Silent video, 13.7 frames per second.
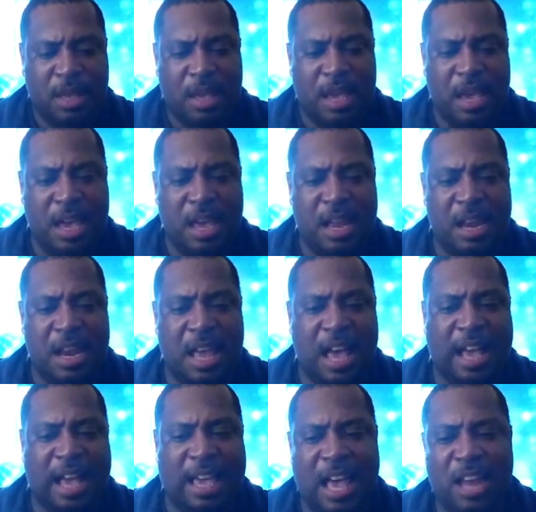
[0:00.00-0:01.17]
And
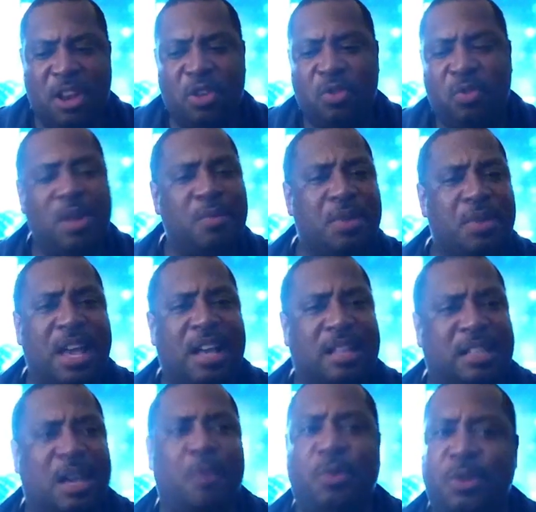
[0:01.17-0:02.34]
I kind of agree with that because
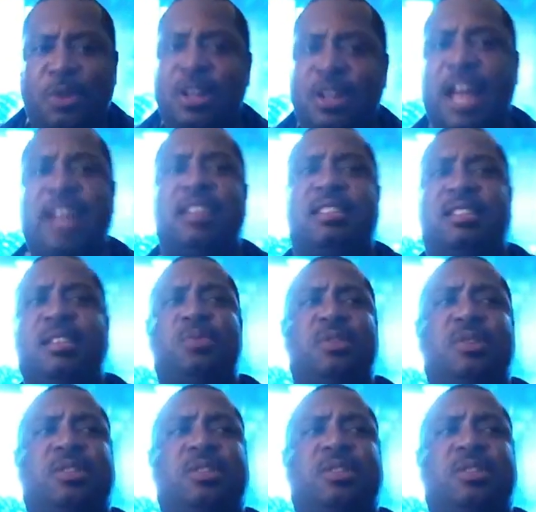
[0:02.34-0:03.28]
I would like to see what's